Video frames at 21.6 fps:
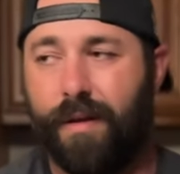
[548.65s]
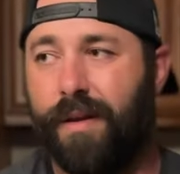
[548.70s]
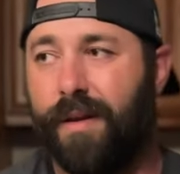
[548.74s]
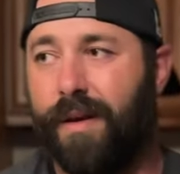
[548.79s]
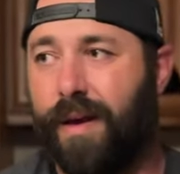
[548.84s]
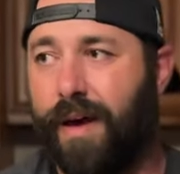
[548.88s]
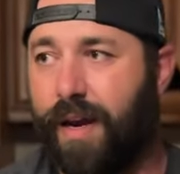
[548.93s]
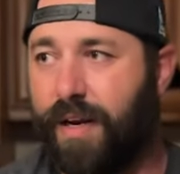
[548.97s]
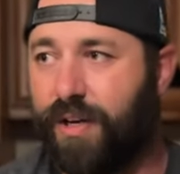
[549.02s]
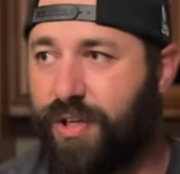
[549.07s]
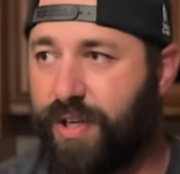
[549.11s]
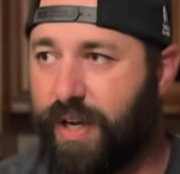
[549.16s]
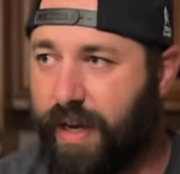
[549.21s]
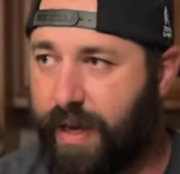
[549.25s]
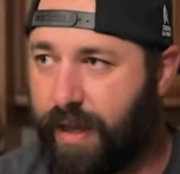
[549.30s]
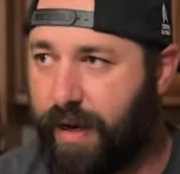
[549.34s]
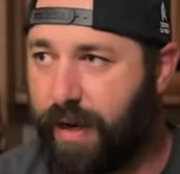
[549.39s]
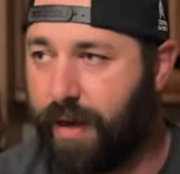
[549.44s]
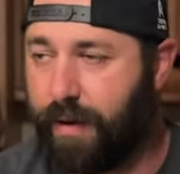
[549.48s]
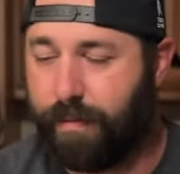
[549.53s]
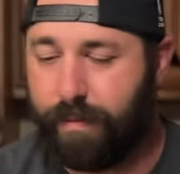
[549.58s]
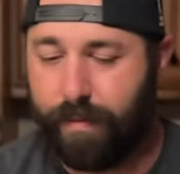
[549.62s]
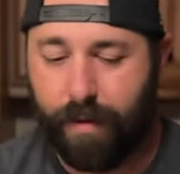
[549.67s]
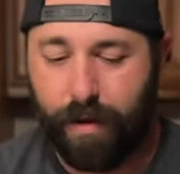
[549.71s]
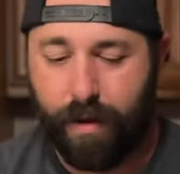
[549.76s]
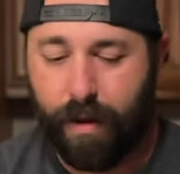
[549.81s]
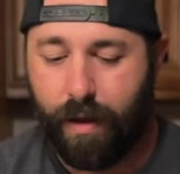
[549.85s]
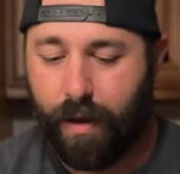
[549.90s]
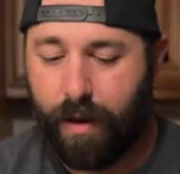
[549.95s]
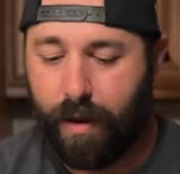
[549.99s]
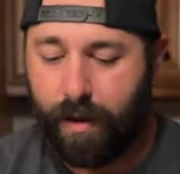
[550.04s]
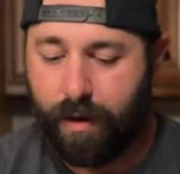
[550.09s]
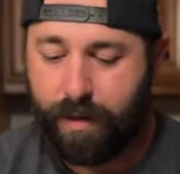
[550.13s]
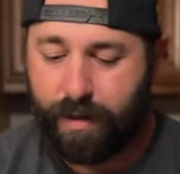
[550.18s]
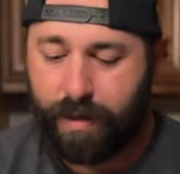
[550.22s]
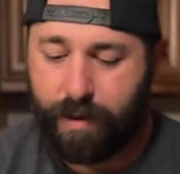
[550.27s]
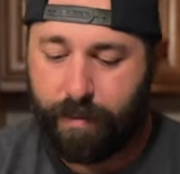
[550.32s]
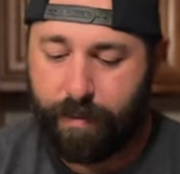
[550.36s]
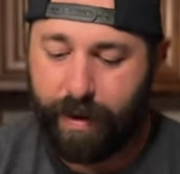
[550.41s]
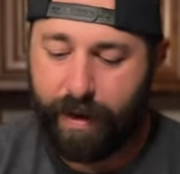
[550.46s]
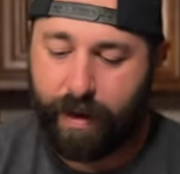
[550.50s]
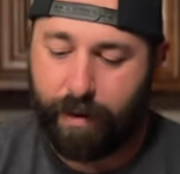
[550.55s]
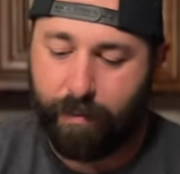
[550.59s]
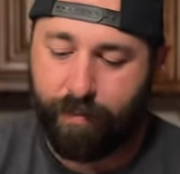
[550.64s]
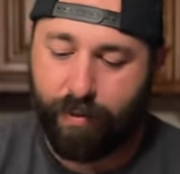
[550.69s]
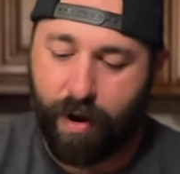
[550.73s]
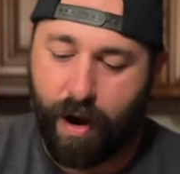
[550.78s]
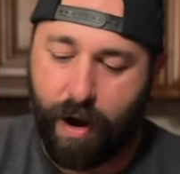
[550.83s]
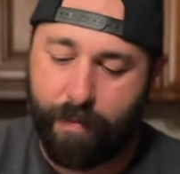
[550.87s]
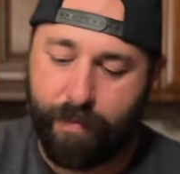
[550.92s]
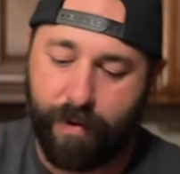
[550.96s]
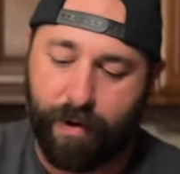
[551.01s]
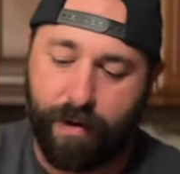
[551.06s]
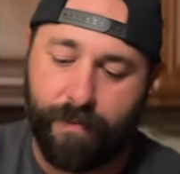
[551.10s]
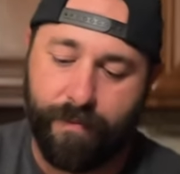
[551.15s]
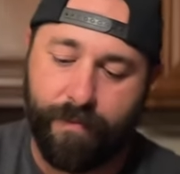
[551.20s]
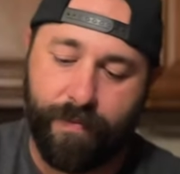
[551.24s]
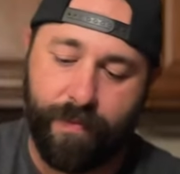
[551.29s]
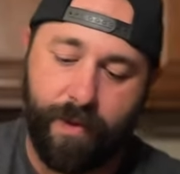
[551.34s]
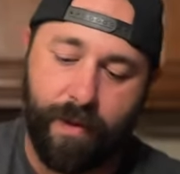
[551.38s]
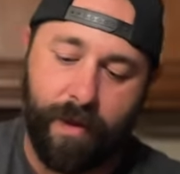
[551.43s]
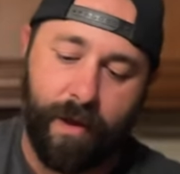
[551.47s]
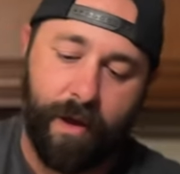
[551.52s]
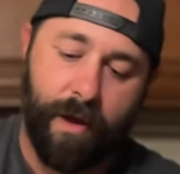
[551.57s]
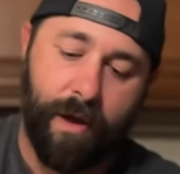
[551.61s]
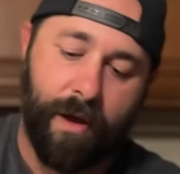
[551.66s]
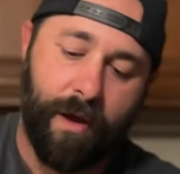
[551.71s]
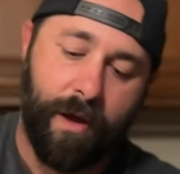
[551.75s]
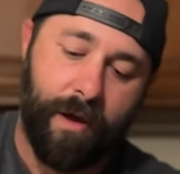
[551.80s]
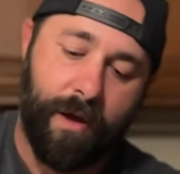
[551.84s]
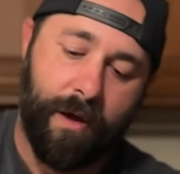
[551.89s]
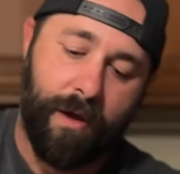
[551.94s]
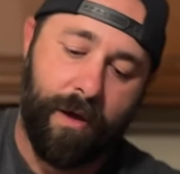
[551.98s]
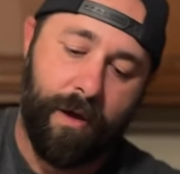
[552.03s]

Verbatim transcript: you gotta shake it up to make it proper.